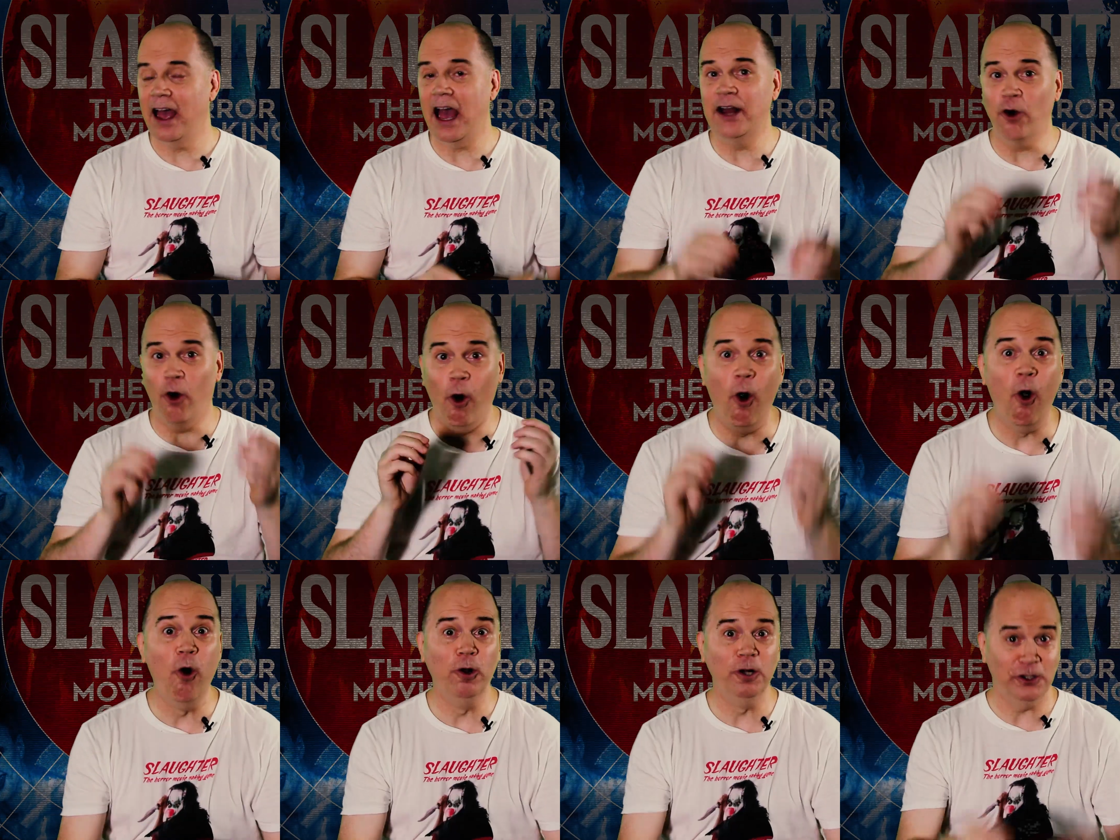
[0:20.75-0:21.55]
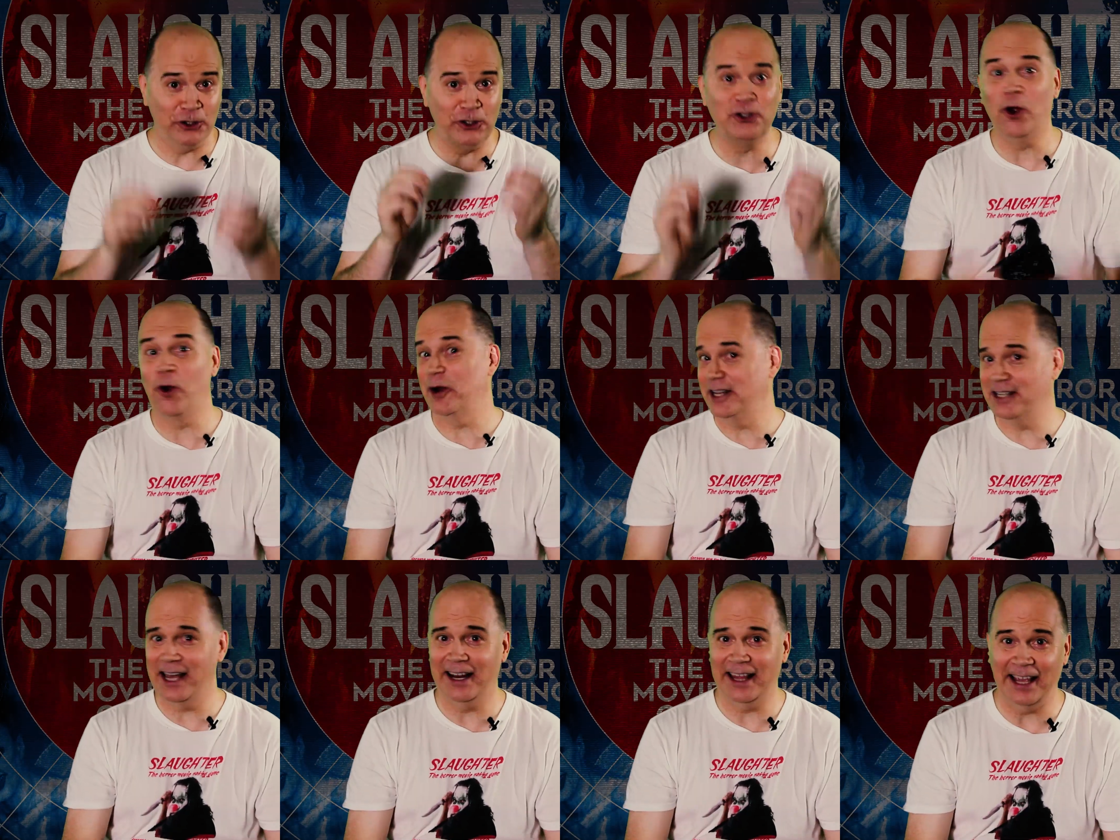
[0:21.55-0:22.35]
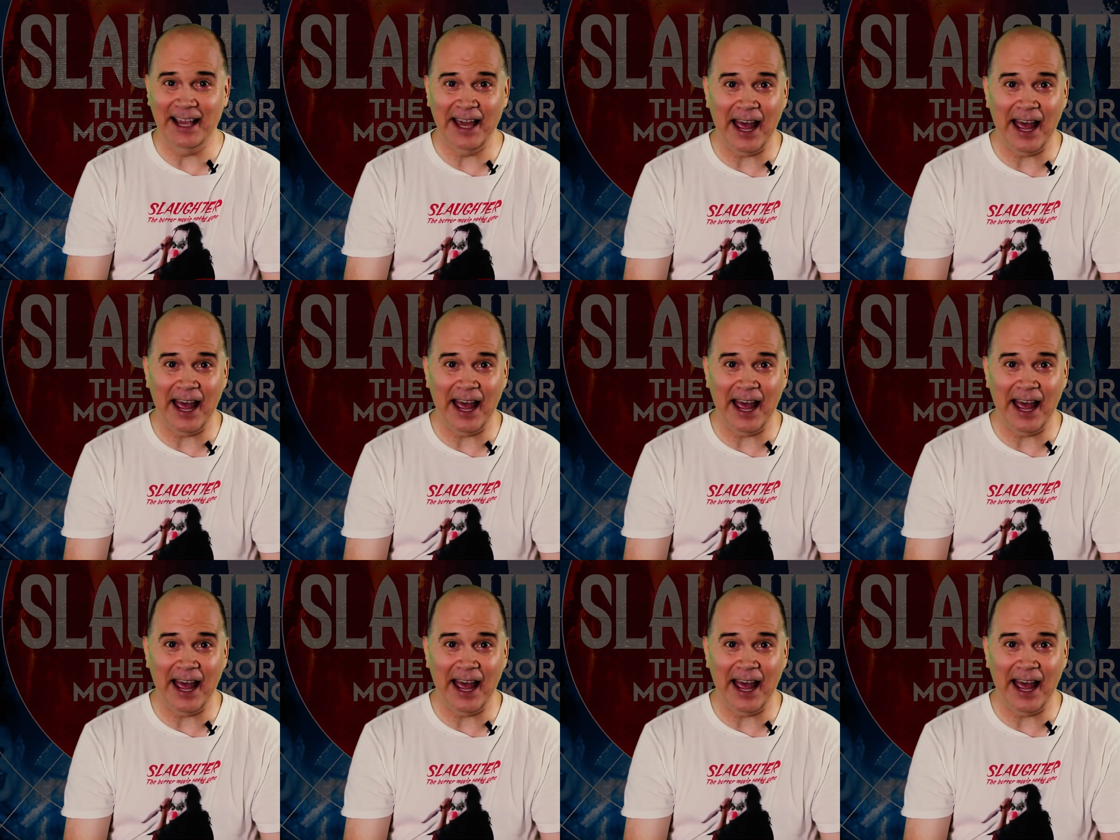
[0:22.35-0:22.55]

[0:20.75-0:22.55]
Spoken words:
and all storytelling